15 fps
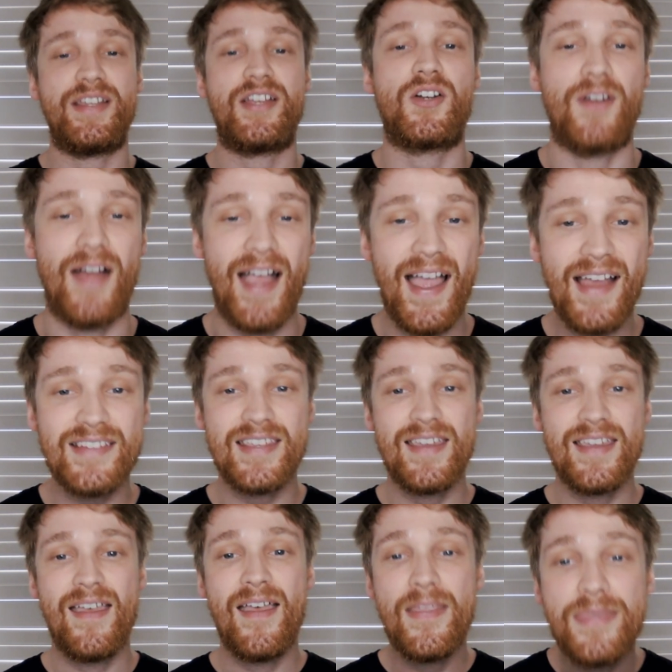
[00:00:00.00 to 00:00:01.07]
correct,
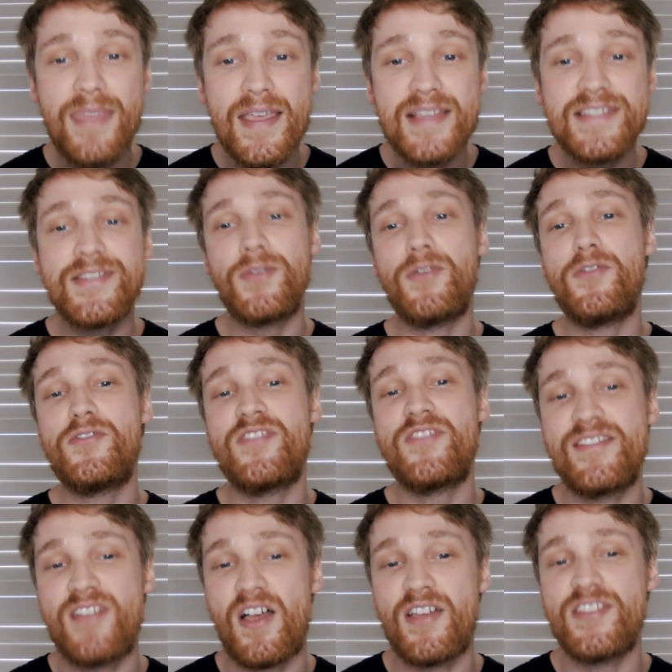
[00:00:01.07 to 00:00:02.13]
this solution
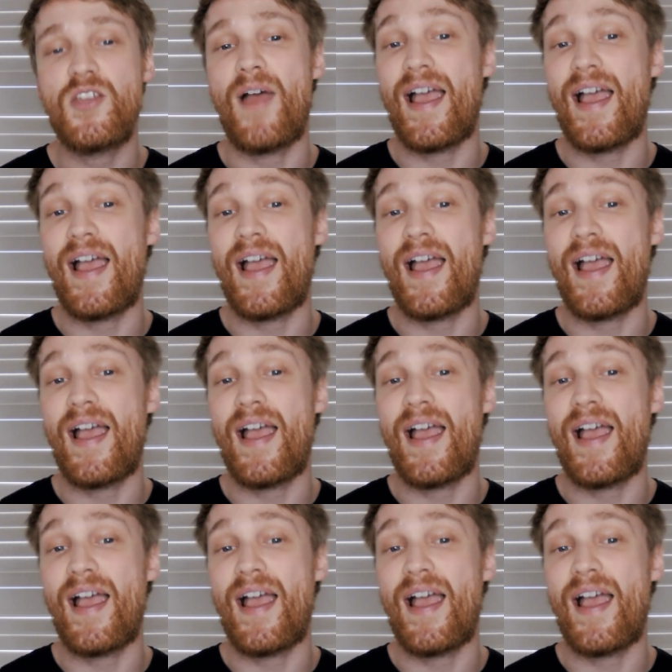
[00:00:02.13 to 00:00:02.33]
is also